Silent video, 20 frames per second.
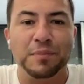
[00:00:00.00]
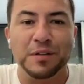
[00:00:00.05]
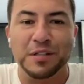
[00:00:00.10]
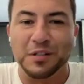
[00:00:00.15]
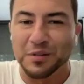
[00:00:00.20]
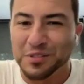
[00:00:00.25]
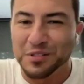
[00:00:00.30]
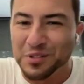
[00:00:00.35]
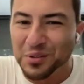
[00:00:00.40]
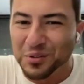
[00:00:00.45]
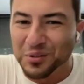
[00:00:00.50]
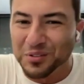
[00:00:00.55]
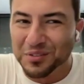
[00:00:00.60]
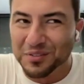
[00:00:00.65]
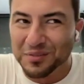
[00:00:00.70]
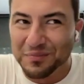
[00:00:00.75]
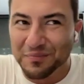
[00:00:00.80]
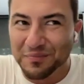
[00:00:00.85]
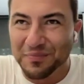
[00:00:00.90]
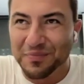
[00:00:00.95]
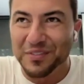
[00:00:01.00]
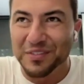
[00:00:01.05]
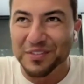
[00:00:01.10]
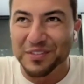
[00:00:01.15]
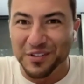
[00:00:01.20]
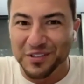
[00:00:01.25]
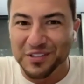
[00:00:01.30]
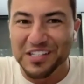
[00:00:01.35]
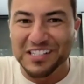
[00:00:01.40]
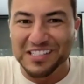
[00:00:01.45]
But you know what's cool?
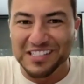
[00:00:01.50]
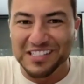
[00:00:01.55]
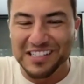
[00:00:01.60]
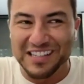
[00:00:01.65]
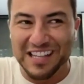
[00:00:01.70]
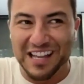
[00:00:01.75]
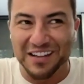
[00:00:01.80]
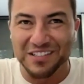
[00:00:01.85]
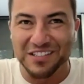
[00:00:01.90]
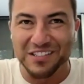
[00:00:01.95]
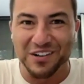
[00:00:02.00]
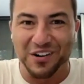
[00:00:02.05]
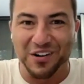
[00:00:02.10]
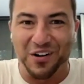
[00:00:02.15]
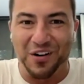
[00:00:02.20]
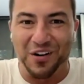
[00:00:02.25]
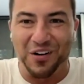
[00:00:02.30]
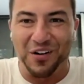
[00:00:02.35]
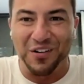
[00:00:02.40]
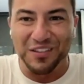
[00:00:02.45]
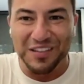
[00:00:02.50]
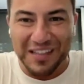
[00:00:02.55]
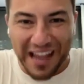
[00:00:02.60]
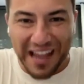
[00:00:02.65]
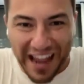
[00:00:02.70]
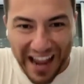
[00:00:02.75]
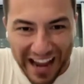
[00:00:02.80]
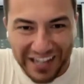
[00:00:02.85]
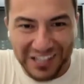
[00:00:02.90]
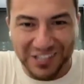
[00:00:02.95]
Those 18,000 are
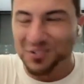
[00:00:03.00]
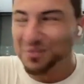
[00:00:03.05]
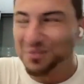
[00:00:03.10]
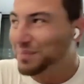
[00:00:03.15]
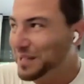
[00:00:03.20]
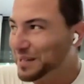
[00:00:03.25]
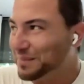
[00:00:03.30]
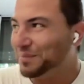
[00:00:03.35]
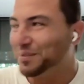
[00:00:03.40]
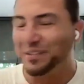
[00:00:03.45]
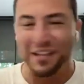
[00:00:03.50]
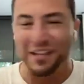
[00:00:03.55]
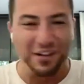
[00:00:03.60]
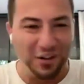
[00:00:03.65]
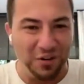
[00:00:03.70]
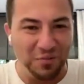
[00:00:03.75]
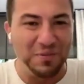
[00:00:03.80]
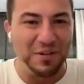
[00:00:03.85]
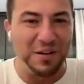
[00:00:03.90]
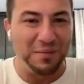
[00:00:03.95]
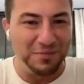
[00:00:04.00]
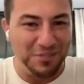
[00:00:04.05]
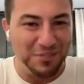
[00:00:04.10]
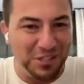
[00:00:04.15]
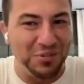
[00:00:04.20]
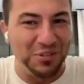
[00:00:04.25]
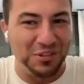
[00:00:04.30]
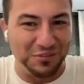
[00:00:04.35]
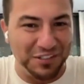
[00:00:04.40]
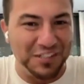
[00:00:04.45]
the actual people that open up
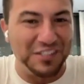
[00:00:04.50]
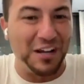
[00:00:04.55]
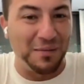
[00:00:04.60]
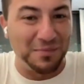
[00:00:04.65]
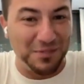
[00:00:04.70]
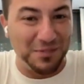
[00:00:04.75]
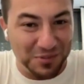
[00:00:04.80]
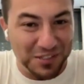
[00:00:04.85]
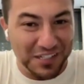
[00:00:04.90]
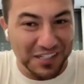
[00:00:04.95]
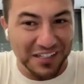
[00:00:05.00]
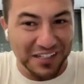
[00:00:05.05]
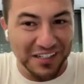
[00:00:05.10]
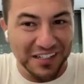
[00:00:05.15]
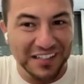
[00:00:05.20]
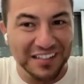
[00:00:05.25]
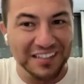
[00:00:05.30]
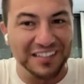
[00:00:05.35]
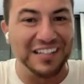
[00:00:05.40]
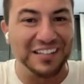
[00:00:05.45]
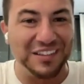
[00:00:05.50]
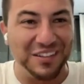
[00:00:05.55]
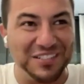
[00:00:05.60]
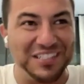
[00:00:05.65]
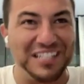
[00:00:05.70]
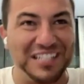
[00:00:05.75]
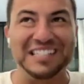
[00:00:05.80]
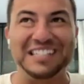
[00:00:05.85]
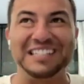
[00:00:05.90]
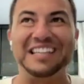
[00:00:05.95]
2 or 3 times a week. Like
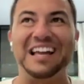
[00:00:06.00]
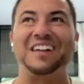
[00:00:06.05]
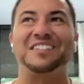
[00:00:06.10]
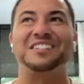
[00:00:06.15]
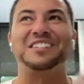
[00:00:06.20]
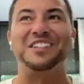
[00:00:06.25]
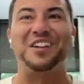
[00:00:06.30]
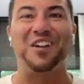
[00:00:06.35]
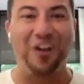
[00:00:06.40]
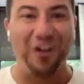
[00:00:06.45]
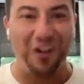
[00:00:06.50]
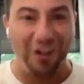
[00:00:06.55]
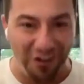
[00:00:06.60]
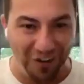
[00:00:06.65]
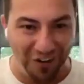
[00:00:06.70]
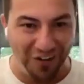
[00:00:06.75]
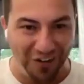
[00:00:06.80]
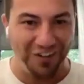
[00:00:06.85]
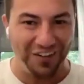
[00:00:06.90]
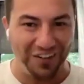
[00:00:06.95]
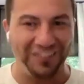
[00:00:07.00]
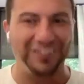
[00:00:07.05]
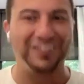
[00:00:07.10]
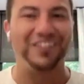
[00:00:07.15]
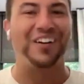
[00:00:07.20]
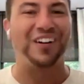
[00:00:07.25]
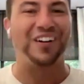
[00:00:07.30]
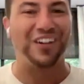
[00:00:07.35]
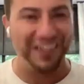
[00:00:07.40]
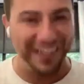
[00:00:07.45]
those 18,000 are
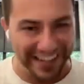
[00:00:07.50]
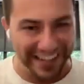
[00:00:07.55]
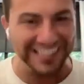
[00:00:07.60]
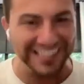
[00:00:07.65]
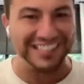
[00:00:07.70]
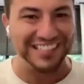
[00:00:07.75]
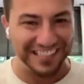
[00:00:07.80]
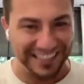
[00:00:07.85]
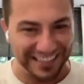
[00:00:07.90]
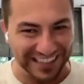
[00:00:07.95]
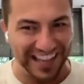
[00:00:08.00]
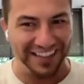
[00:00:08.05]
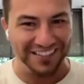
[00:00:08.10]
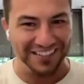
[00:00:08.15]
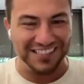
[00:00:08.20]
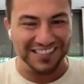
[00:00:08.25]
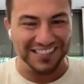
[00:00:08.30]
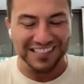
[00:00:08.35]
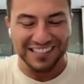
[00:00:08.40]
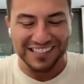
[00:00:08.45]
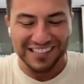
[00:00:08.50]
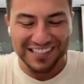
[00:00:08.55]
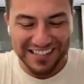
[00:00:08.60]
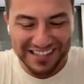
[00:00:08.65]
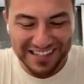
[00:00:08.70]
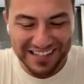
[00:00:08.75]
our 18,000,